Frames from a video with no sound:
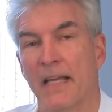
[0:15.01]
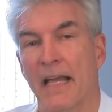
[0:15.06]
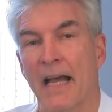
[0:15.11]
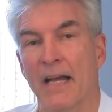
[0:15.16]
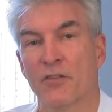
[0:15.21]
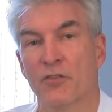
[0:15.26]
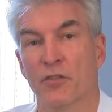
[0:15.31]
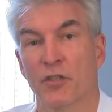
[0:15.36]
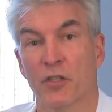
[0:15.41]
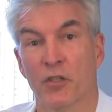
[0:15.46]

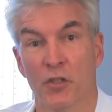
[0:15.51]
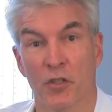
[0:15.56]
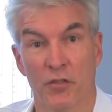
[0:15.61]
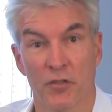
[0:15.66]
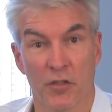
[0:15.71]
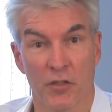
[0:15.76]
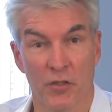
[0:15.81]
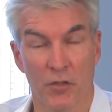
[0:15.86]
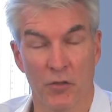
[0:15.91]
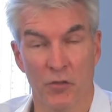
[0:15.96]
actually good
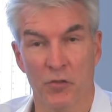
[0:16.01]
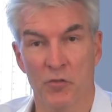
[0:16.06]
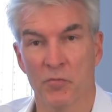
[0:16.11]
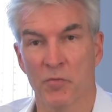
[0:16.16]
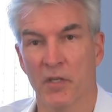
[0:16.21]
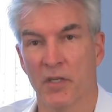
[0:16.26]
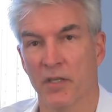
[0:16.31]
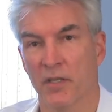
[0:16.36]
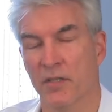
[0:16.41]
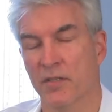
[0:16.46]
to use
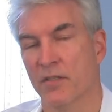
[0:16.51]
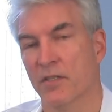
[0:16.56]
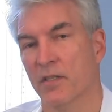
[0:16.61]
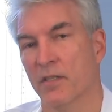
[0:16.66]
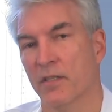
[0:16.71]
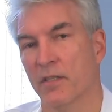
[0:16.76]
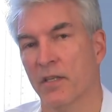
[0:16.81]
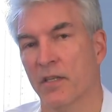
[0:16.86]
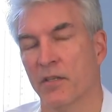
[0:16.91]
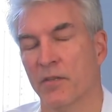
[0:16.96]
because
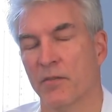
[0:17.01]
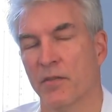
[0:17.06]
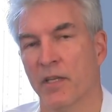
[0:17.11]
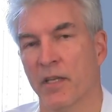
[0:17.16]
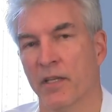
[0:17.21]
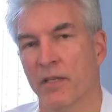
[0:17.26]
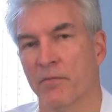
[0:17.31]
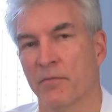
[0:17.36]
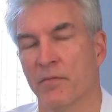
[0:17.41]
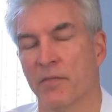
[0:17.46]

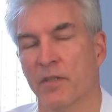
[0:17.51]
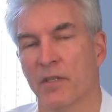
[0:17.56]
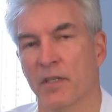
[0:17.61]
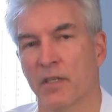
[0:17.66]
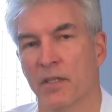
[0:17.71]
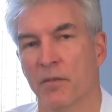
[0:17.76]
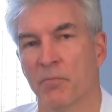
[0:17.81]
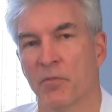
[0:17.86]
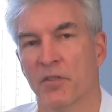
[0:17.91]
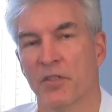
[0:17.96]
it
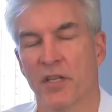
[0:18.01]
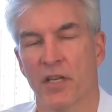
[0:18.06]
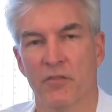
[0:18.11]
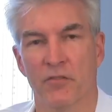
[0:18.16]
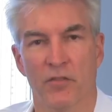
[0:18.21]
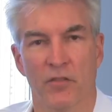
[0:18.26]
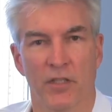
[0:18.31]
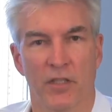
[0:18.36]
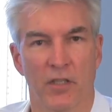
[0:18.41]
potentially